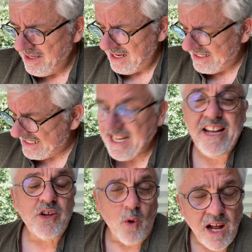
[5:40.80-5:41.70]

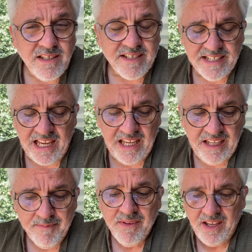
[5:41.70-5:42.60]
Instead, you ought to say,
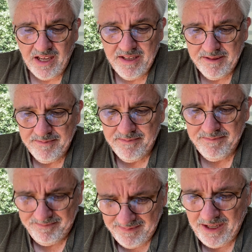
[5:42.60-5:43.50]

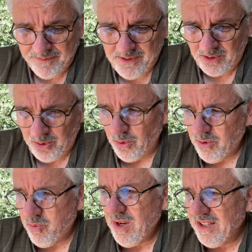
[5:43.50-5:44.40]
if the
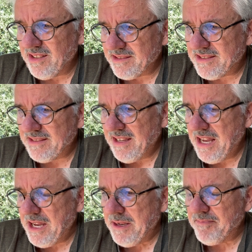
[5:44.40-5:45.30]
Lord wills.
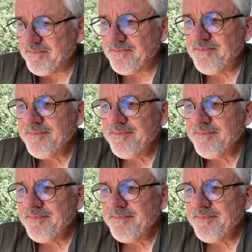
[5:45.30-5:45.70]
And